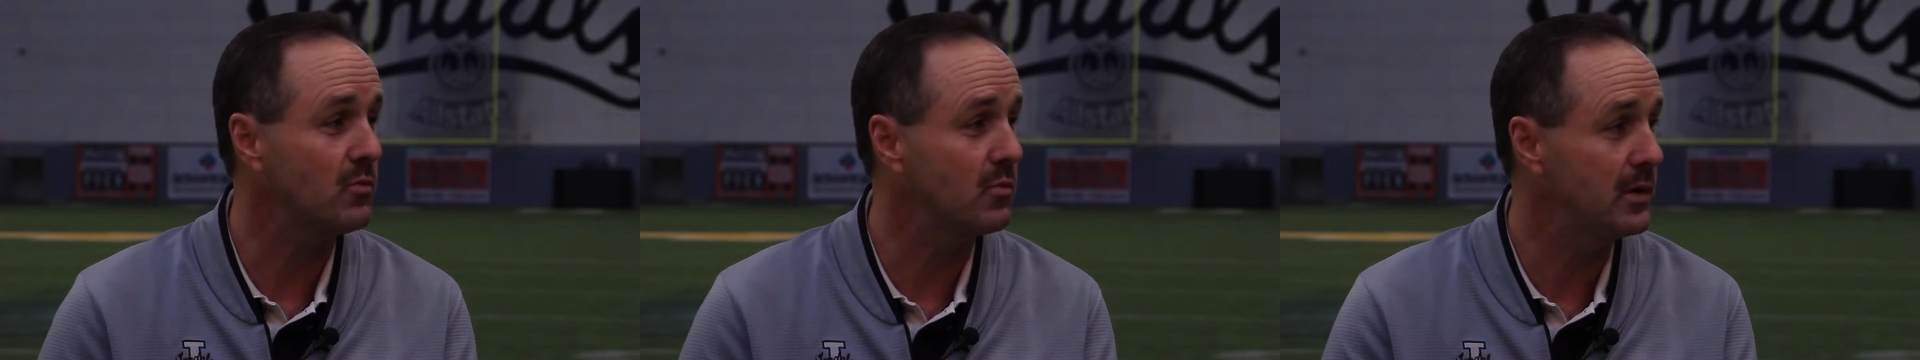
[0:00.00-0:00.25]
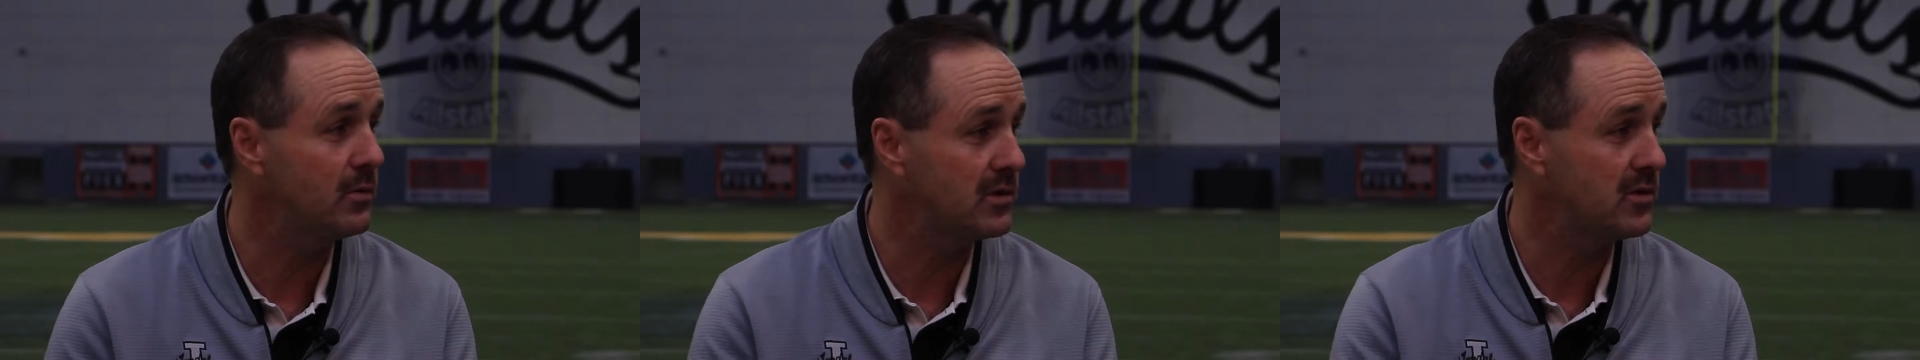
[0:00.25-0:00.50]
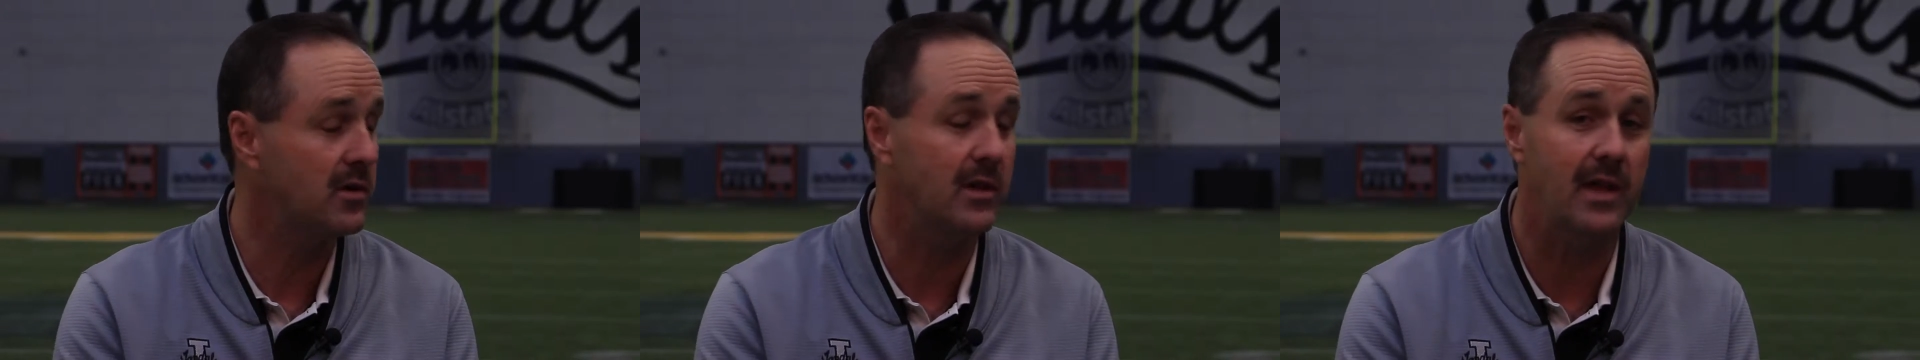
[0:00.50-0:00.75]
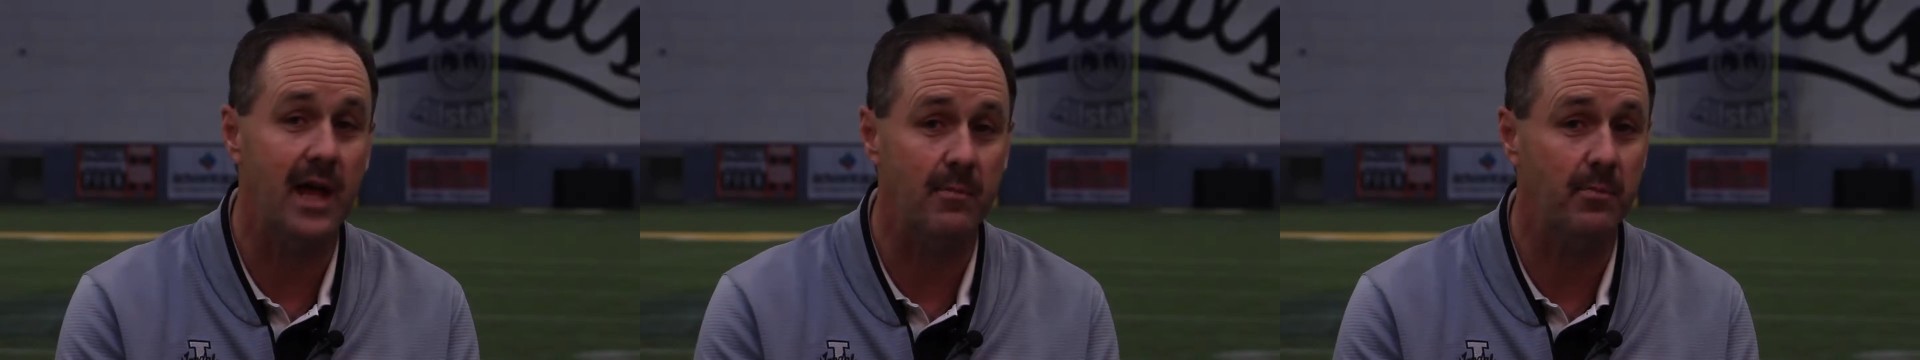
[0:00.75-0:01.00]
we return
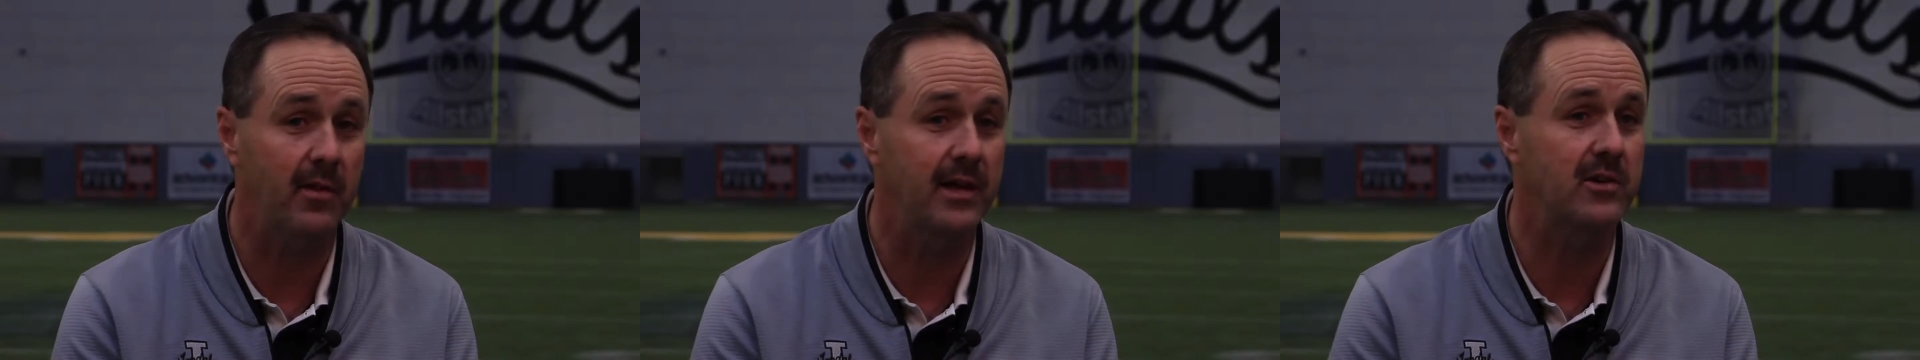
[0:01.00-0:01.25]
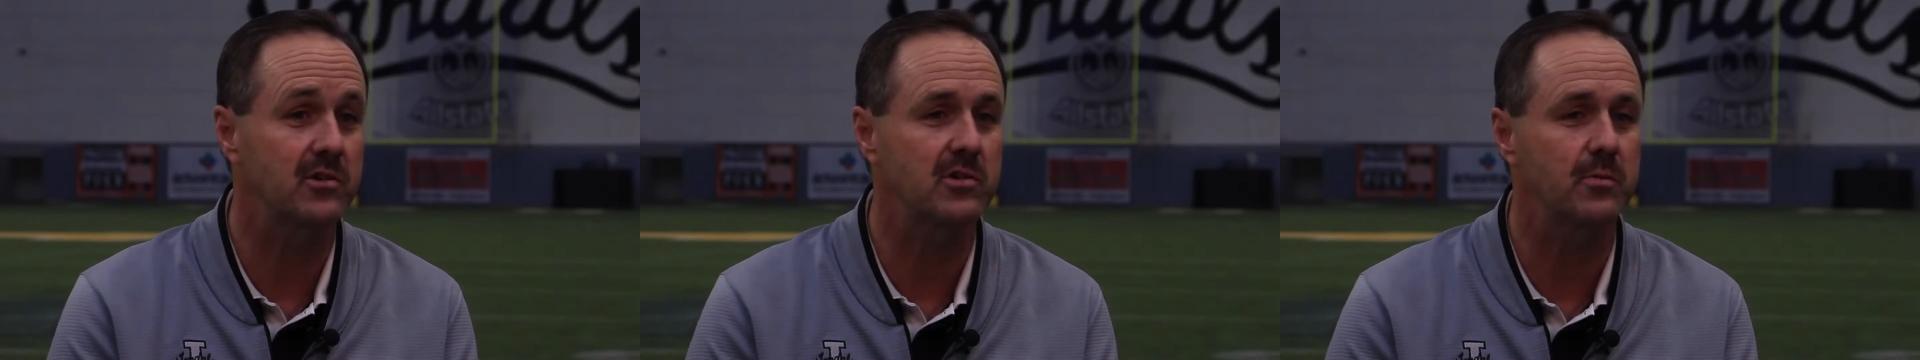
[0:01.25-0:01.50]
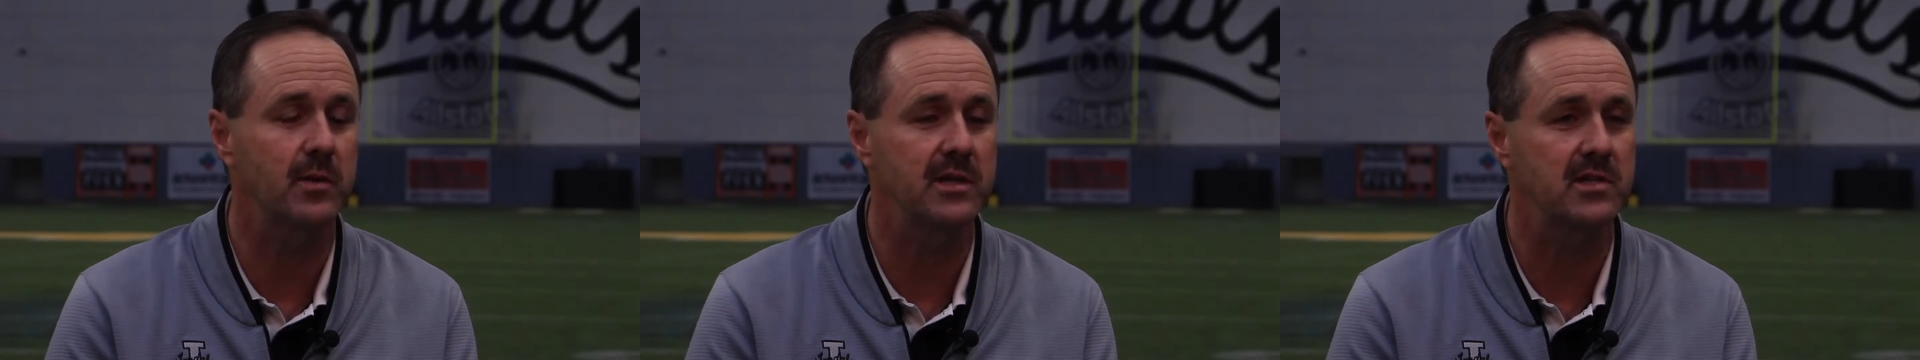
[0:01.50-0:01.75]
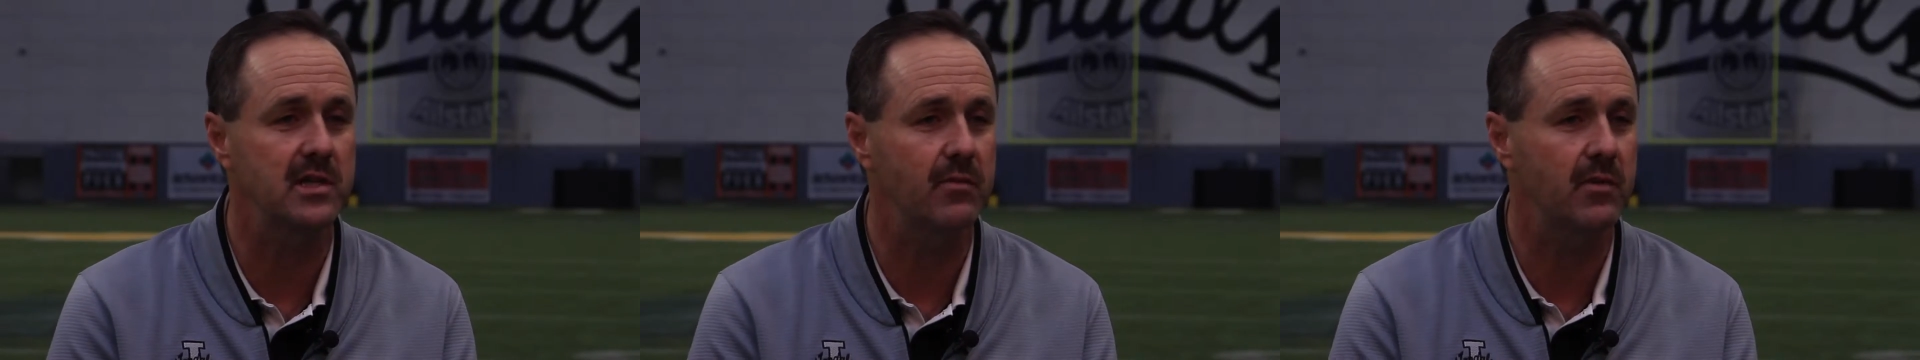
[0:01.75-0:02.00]
a lot of players who
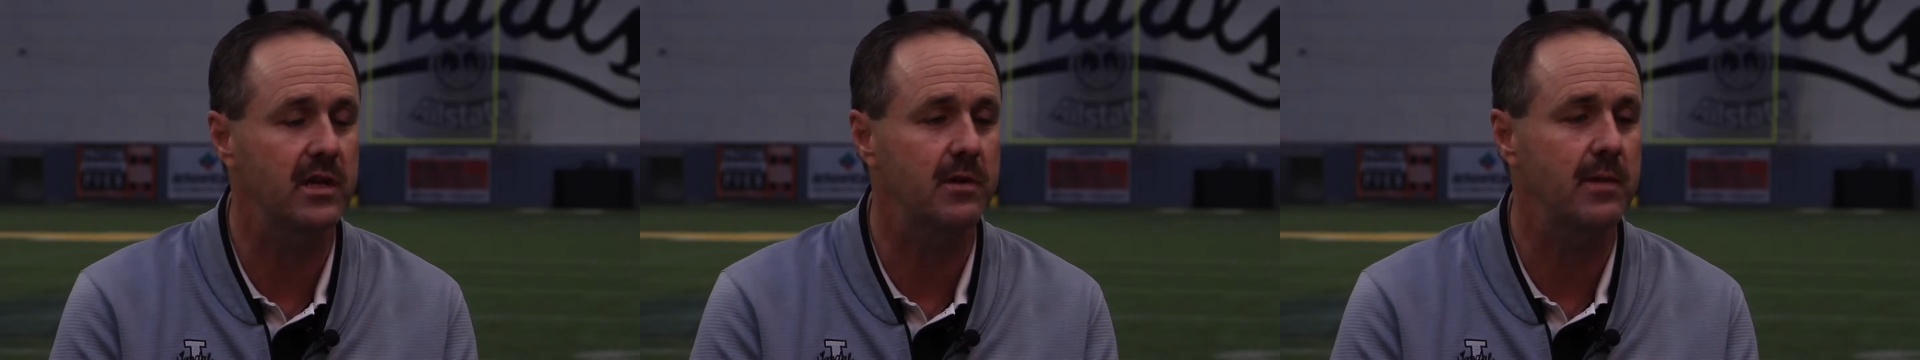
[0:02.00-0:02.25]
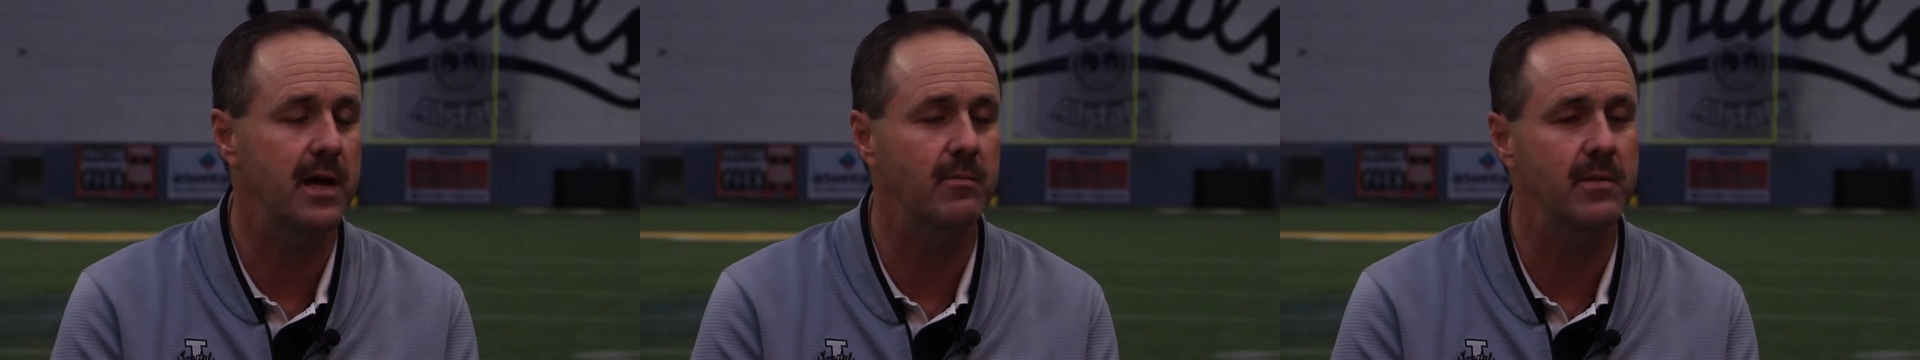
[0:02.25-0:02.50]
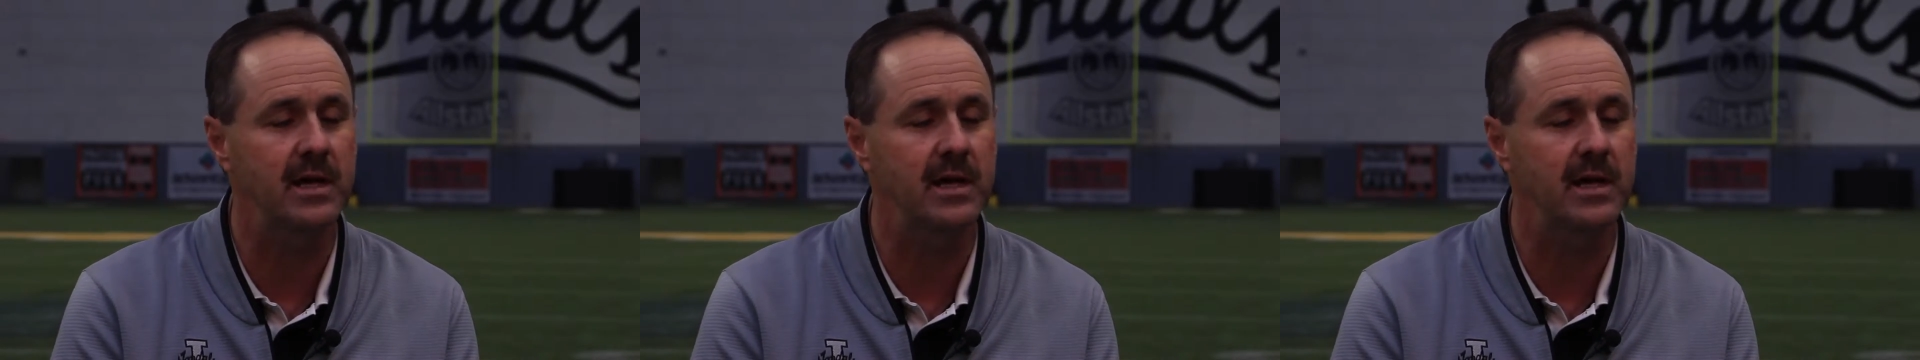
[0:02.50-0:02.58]
played significant amount of